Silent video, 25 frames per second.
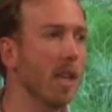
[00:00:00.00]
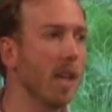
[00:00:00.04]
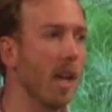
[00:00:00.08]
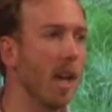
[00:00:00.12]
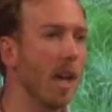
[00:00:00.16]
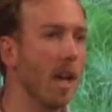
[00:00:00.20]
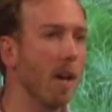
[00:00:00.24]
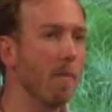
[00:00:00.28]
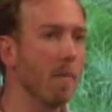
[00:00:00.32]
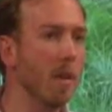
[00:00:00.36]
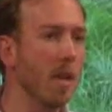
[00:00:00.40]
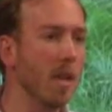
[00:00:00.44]

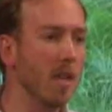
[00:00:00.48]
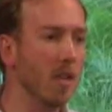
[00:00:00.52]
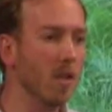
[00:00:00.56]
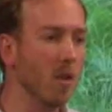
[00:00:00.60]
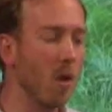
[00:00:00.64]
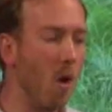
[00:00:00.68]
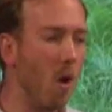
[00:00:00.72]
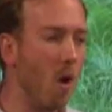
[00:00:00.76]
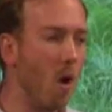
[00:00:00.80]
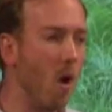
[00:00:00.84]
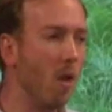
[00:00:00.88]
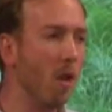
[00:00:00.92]
um,
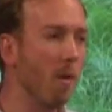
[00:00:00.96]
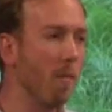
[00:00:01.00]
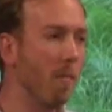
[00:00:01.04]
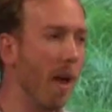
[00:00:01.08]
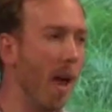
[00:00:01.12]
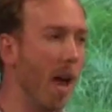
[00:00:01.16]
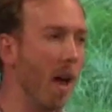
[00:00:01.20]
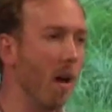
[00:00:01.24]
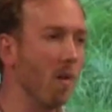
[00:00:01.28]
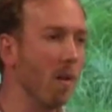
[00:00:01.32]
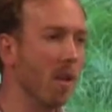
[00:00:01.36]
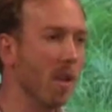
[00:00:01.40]
is all
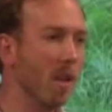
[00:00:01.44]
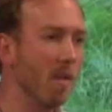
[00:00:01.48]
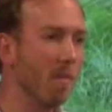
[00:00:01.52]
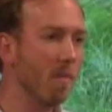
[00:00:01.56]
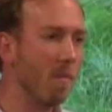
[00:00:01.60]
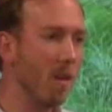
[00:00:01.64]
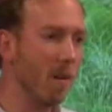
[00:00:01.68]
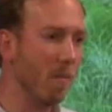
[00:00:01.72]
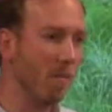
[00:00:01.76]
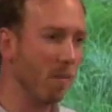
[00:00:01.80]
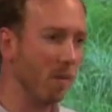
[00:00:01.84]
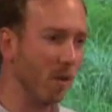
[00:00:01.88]
about
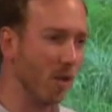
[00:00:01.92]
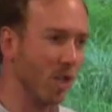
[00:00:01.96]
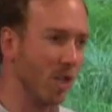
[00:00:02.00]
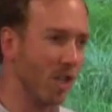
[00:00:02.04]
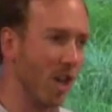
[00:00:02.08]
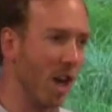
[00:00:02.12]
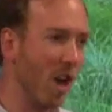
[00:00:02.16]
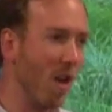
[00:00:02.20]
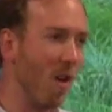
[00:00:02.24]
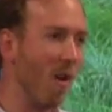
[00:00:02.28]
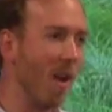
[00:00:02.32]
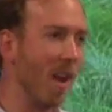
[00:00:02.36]
people
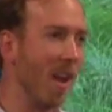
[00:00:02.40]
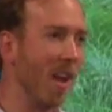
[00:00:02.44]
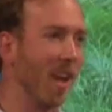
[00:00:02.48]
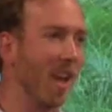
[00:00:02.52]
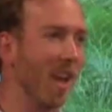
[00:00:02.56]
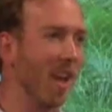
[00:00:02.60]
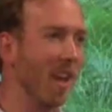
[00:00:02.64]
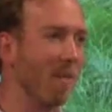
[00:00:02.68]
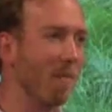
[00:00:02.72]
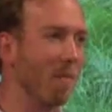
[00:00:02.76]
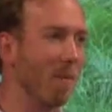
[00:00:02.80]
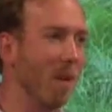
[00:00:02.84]
sharing
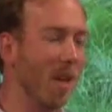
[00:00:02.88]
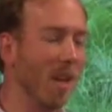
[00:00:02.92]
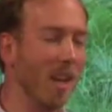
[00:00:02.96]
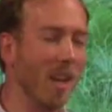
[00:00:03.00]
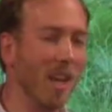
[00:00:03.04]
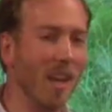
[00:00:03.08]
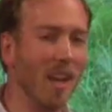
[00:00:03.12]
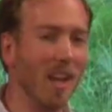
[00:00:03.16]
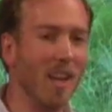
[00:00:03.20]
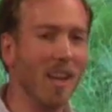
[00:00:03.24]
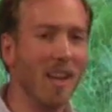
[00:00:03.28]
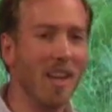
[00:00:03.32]
and
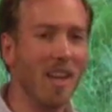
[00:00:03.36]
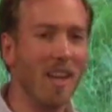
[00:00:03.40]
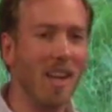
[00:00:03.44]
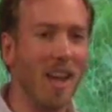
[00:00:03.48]
pinning